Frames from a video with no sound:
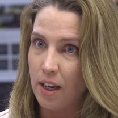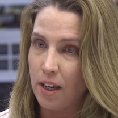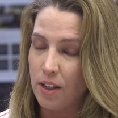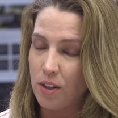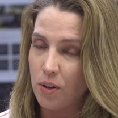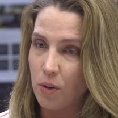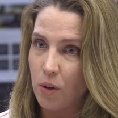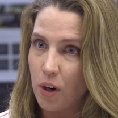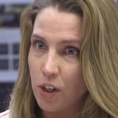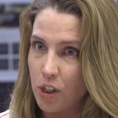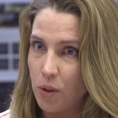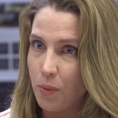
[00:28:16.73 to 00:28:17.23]

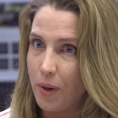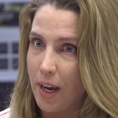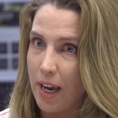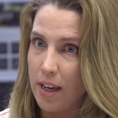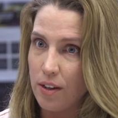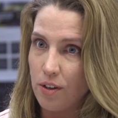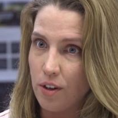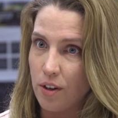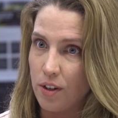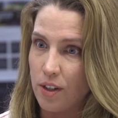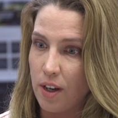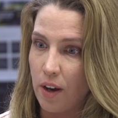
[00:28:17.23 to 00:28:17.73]
So a question we
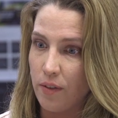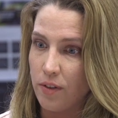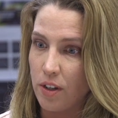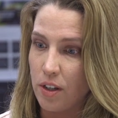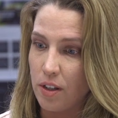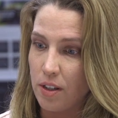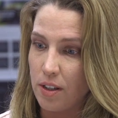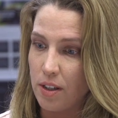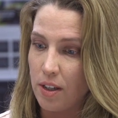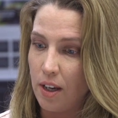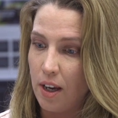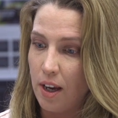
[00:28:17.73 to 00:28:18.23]
asked ourselves
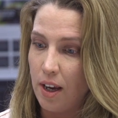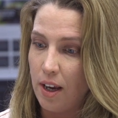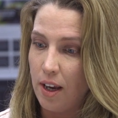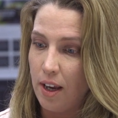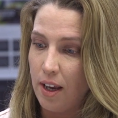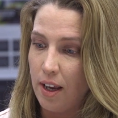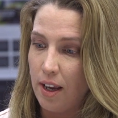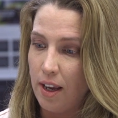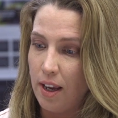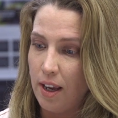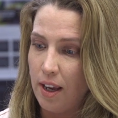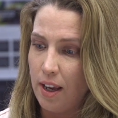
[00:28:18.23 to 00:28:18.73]
is,
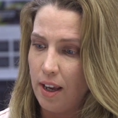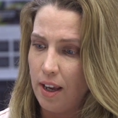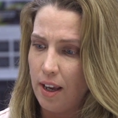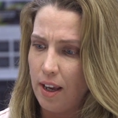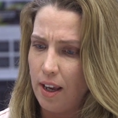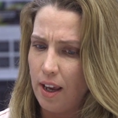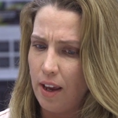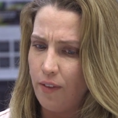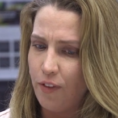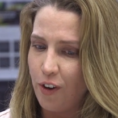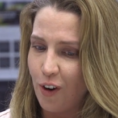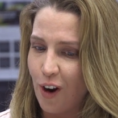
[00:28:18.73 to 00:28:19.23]

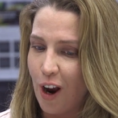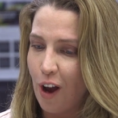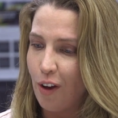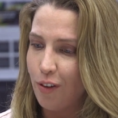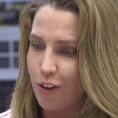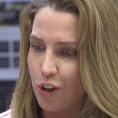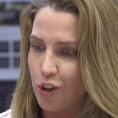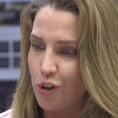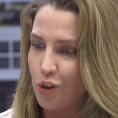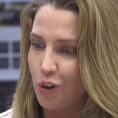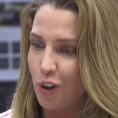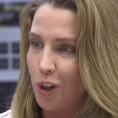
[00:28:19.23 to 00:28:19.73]
if your
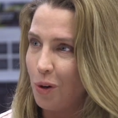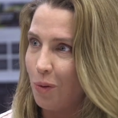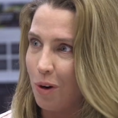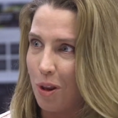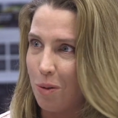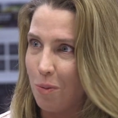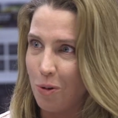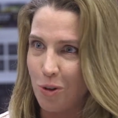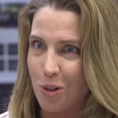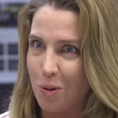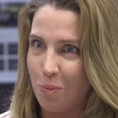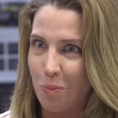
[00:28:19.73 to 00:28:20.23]
health is truly one of
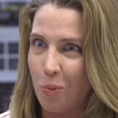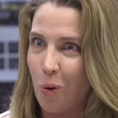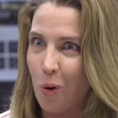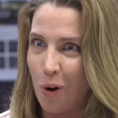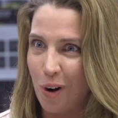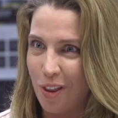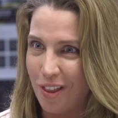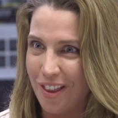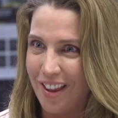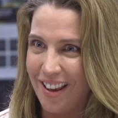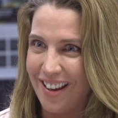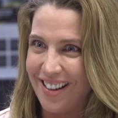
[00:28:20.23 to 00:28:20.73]
the most
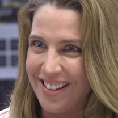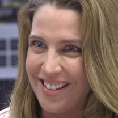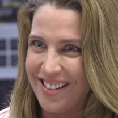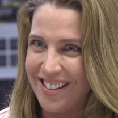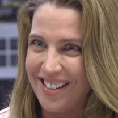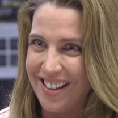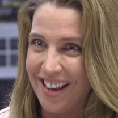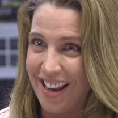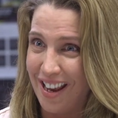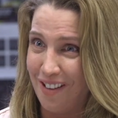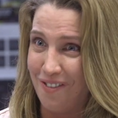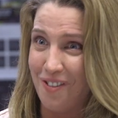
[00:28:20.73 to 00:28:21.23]
important
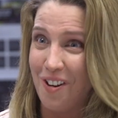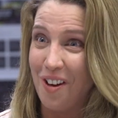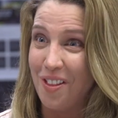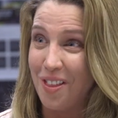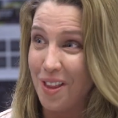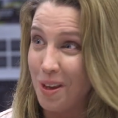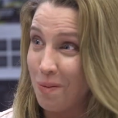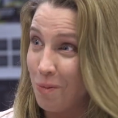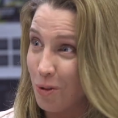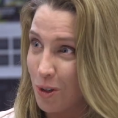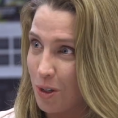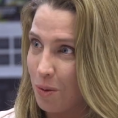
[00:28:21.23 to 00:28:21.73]
things, if not
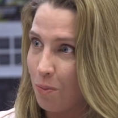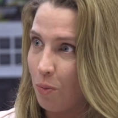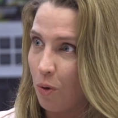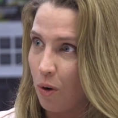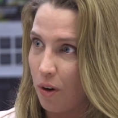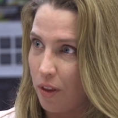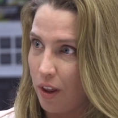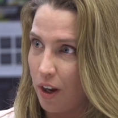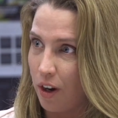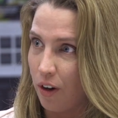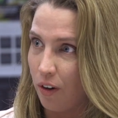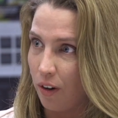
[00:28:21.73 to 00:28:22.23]
the most
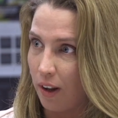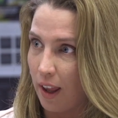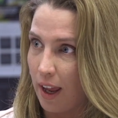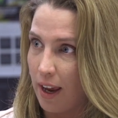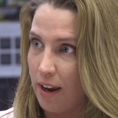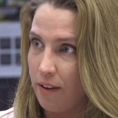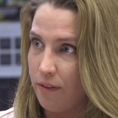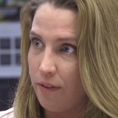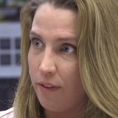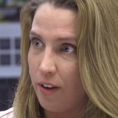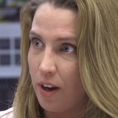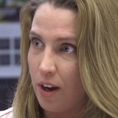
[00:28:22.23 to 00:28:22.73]
important thing in your
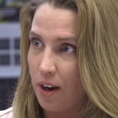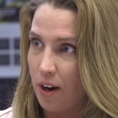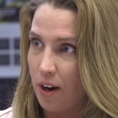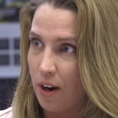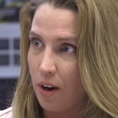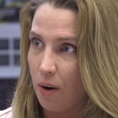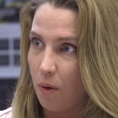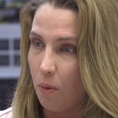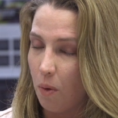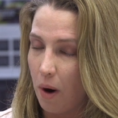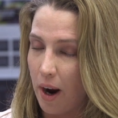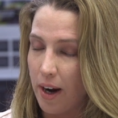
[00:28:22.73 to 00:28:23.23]
life,
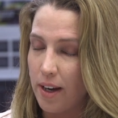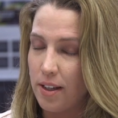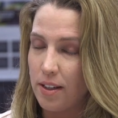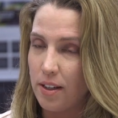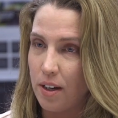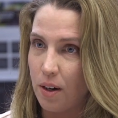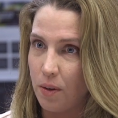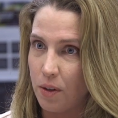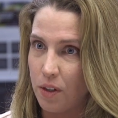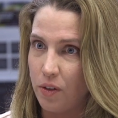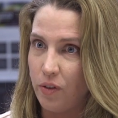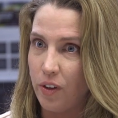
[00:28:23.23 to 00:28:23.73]
why does it
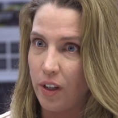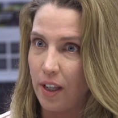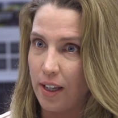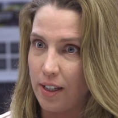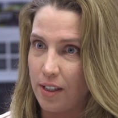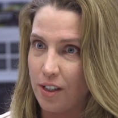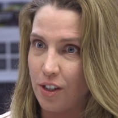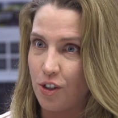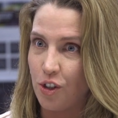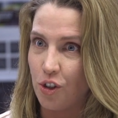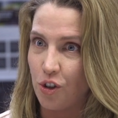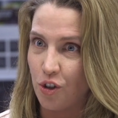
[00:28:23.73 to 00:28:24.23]
always feel like
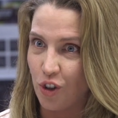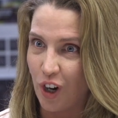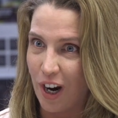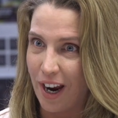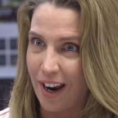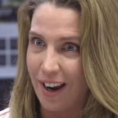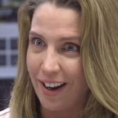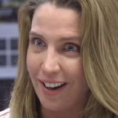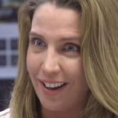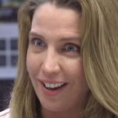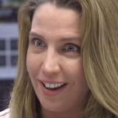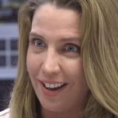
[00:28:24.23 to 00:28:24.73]
such a
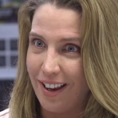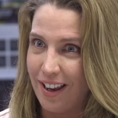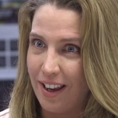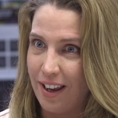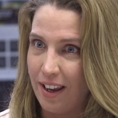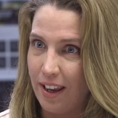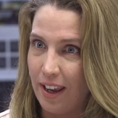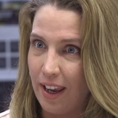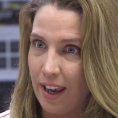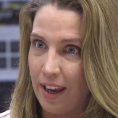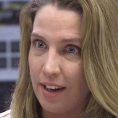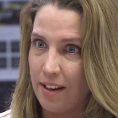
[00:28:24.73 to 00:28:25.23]
drag?
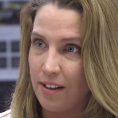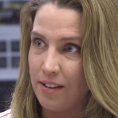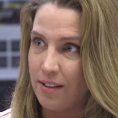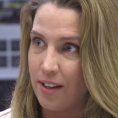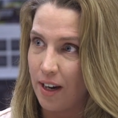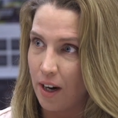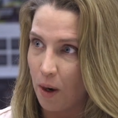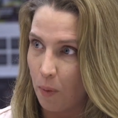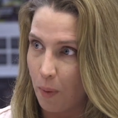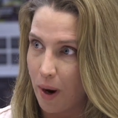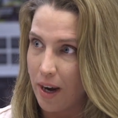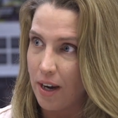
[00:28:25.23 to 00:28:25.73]
And is
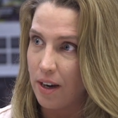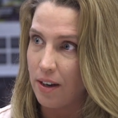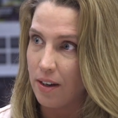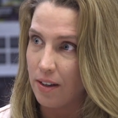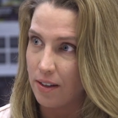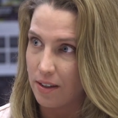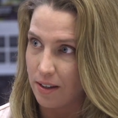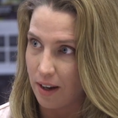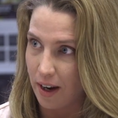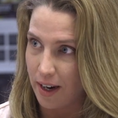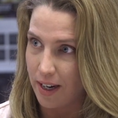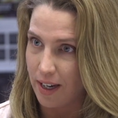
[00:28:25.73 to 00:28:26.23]
there a way to
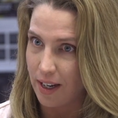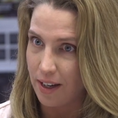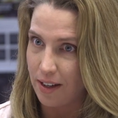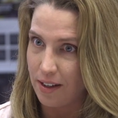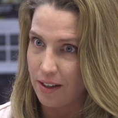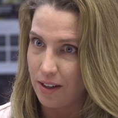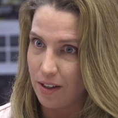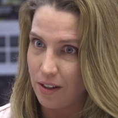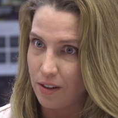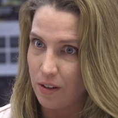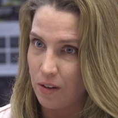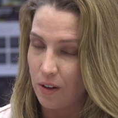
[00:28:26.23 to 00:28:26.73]
design it
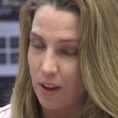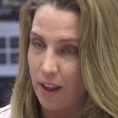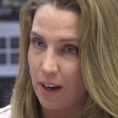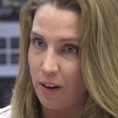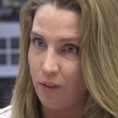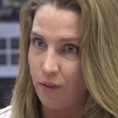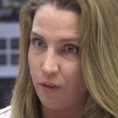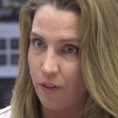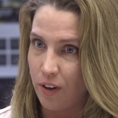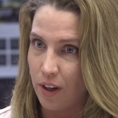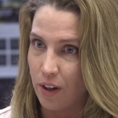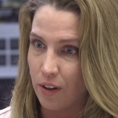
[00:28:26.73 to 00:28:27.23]
so that it
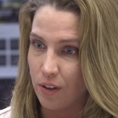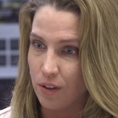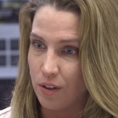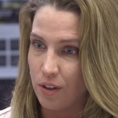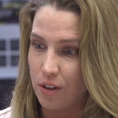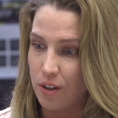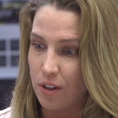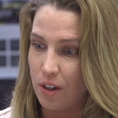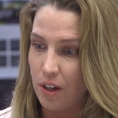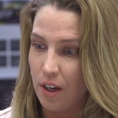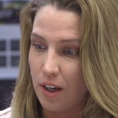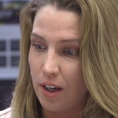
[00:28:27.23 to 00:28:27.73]

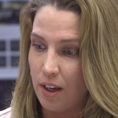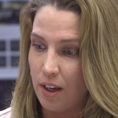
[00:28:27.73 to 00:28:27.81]
feels